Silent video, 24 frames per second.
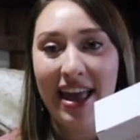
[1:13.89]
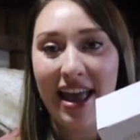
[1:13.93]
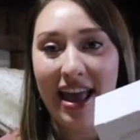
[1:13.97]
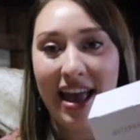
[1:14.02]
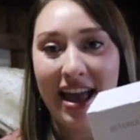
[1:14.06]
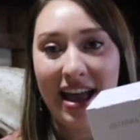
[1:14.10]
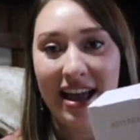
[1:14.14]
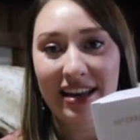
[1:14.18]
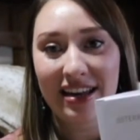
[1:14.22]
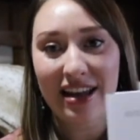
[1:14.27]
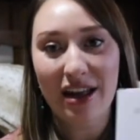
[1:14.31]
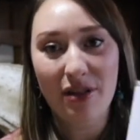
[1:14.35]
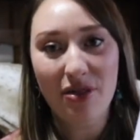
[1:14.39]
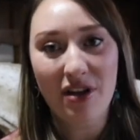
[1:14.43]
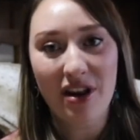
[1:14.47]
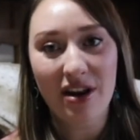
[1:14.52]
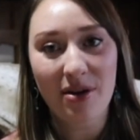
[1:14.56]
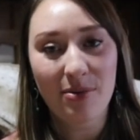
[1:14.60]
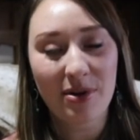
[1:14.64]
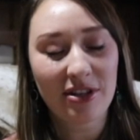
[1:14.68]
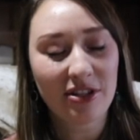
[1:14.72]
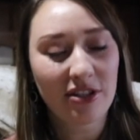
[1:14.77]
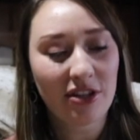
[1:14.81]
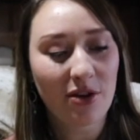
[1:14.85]
And I thought
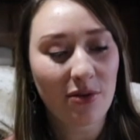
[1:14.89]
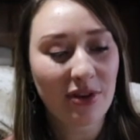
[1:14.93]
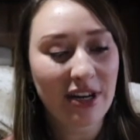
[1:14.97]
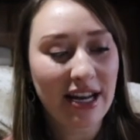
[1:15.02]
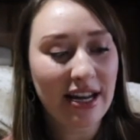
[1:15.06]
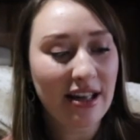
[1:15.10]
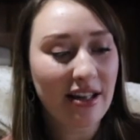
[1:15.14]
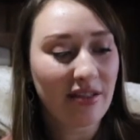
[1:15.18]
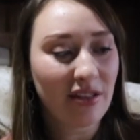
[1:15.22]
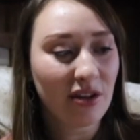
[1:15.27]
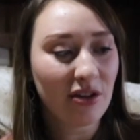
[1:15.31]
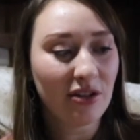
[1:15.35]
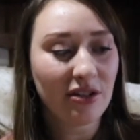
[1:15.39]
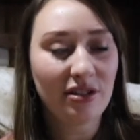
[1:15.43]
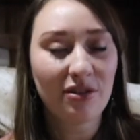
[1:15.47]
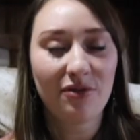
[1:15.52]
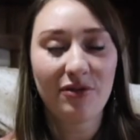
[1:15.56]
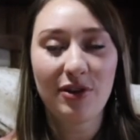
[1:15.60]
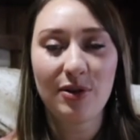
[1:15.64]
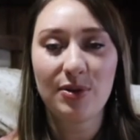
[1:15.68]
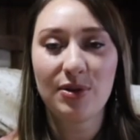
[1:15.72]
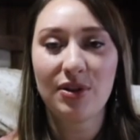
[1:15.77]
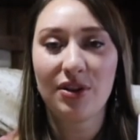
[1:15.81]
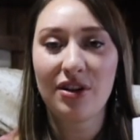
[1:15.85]
I would donate a little
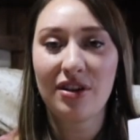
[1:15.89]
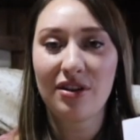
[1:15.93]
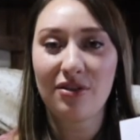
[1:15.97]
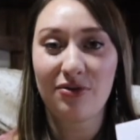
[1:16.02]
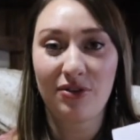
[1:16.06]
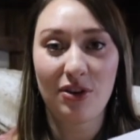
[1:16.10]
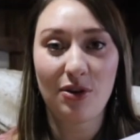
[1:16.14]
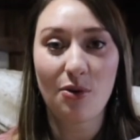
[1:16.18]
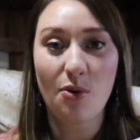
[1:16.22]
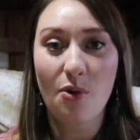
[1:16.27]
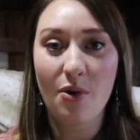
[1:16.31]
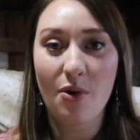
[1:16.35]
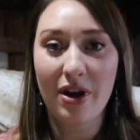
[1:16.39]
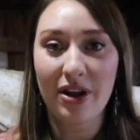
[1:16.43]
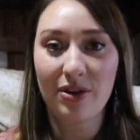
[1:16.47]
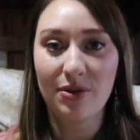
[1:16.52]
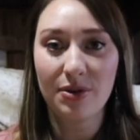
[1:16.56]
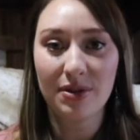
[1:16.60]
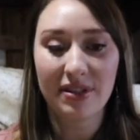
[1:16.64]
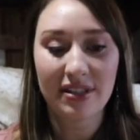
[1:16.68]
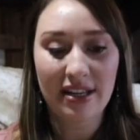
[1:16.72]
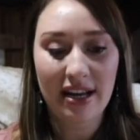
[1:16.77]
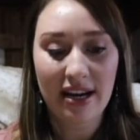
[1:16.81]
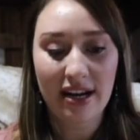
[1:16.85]
diffuser and a few
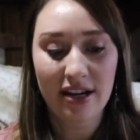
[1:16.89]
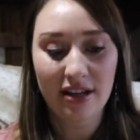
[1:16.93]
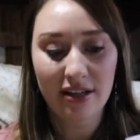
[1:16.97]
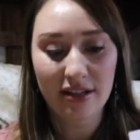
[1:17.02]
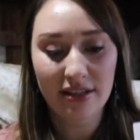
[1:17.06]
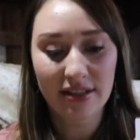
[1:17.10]
oils there.